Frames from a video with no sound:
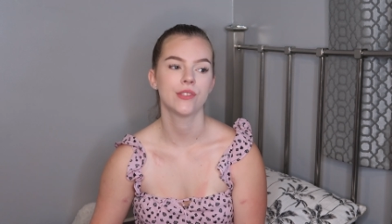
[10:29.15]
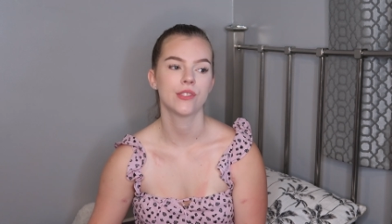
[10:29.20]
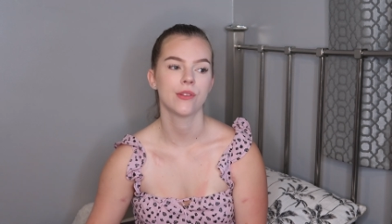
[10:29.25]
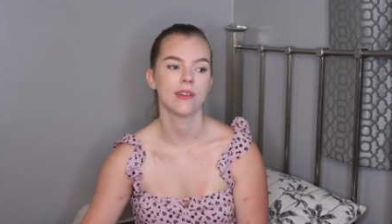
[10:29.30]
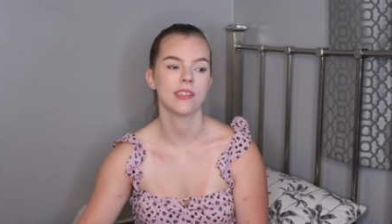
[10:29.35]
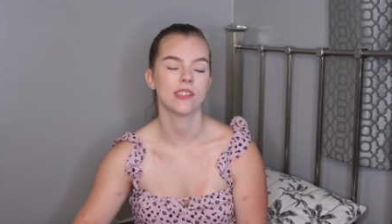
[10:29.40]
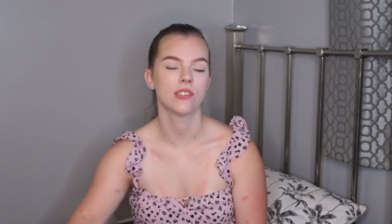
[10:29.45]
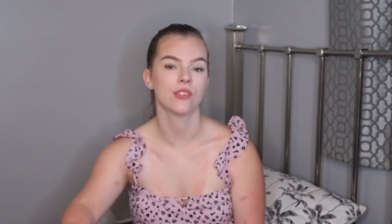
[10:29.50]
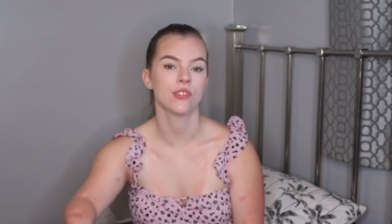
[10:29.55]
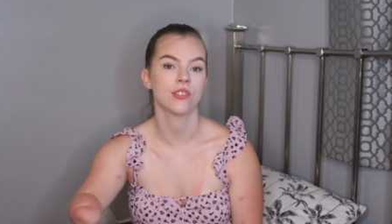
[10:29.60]
So
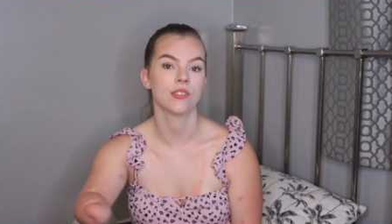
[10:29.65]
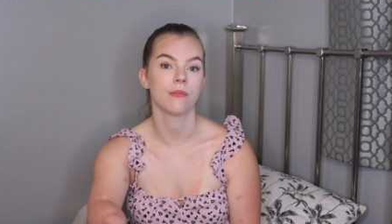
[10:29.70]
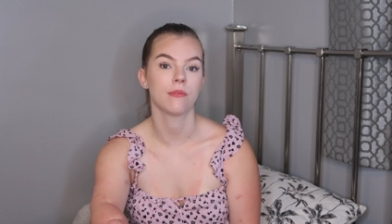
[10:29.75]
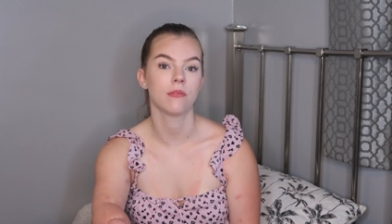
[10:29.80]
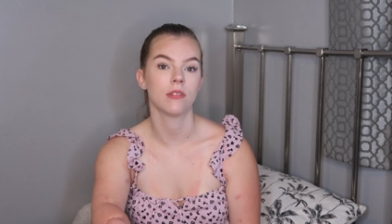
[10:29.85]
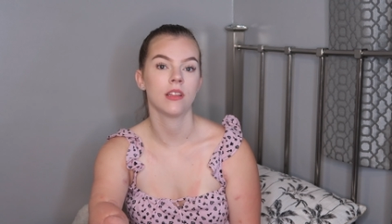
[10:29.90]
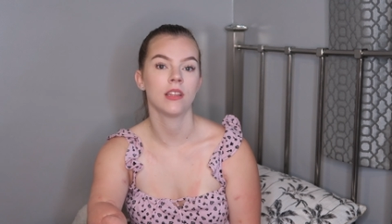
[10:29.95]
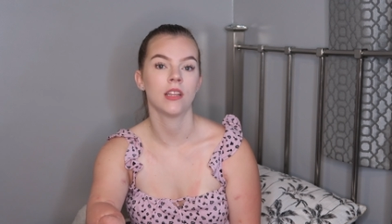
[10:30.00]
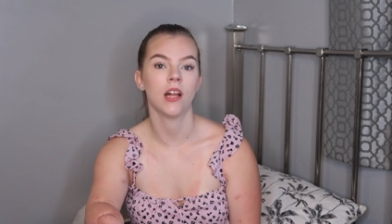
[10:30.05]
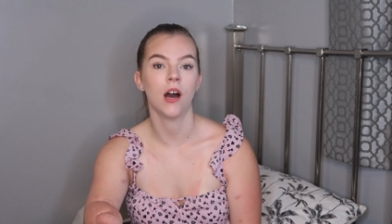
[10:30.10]
it's just
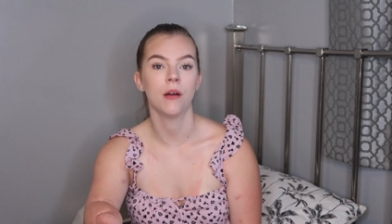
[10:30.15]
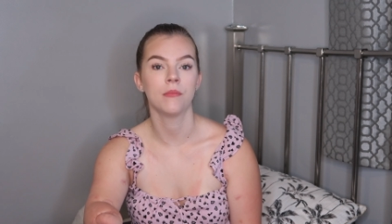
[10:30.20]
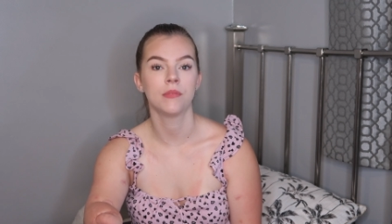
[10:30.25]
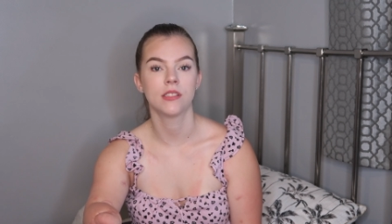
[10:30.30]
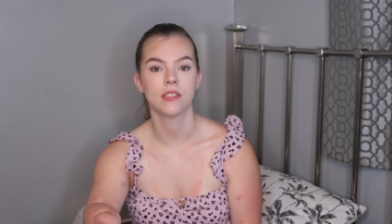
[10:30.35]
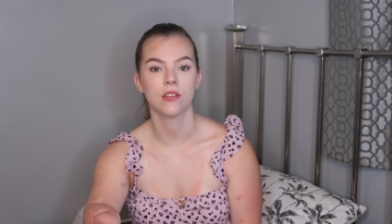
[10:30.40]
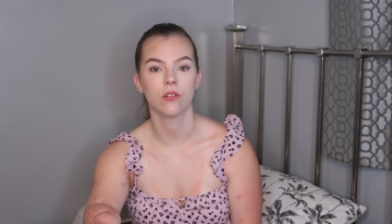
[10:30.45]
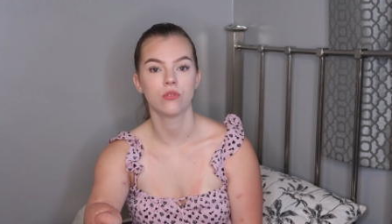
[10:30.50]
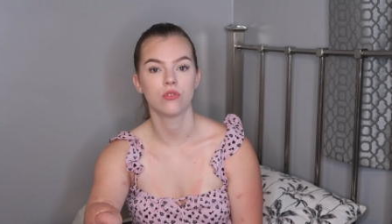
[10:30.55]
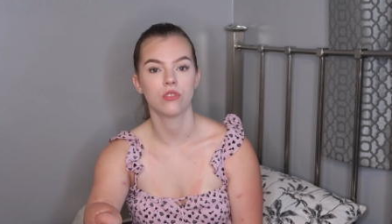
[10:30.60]
something that I'm
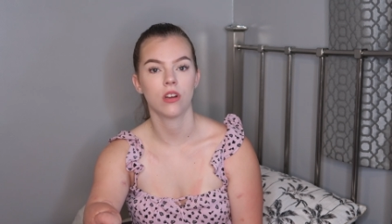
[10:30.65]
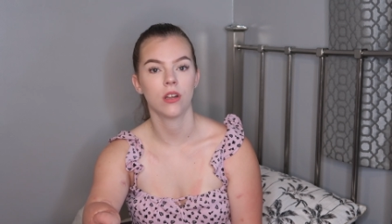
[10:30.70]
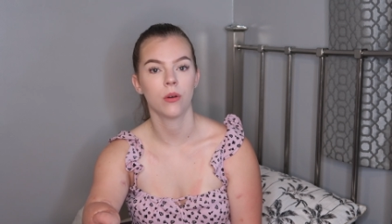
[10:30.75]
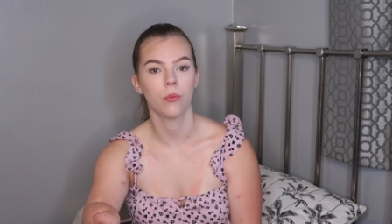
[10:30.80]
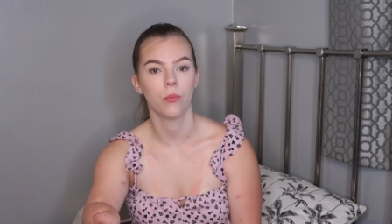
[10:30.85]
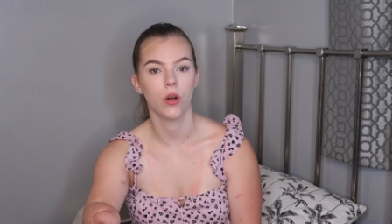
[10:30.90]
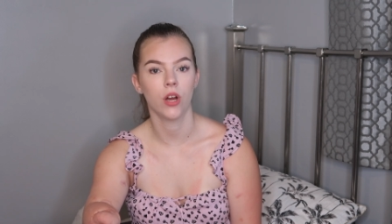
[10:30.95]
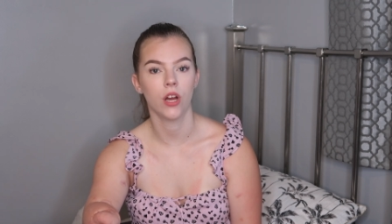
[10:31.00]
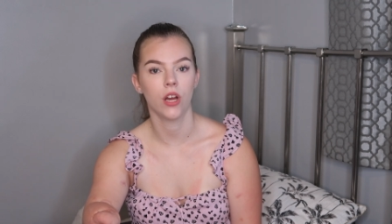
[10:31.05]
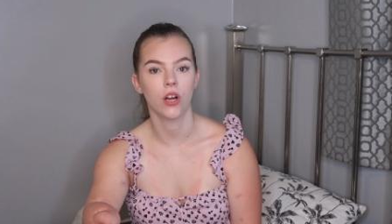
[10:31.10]
still trying
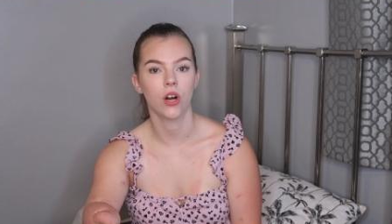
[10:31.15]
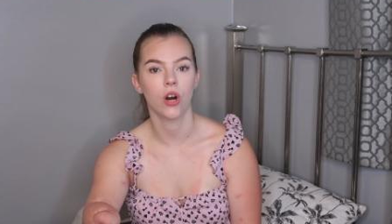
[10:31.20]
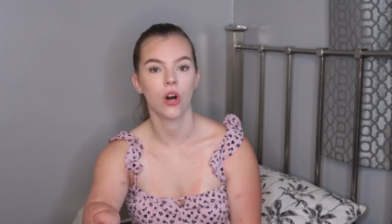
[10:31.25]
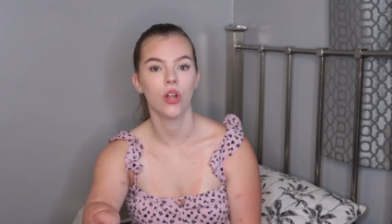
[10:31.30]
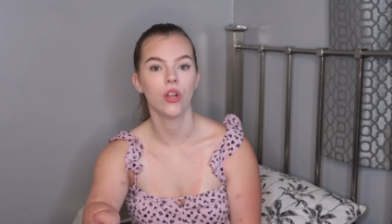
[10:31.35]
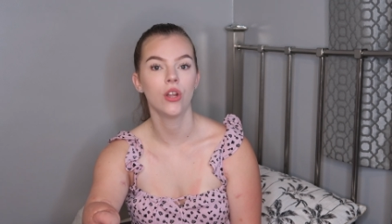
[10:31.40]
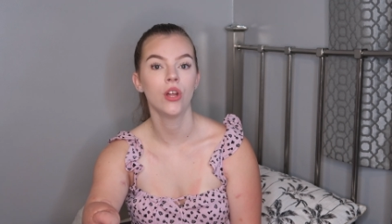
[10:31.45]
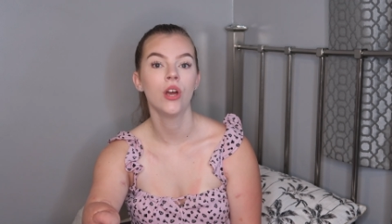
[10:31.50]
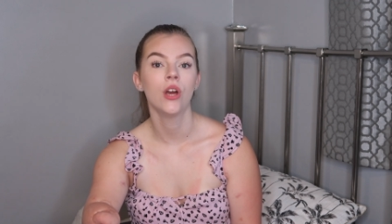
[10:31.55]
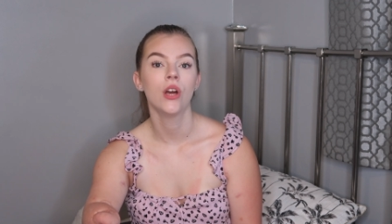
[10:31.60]
to work
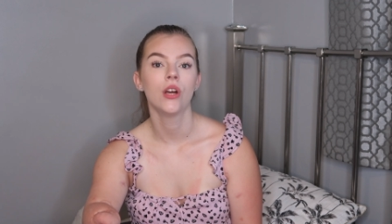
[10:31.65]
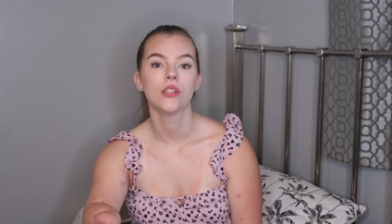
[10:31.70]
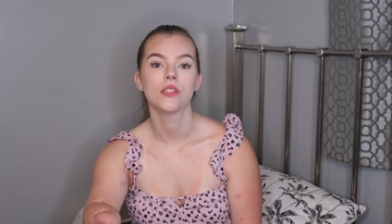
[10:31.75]
on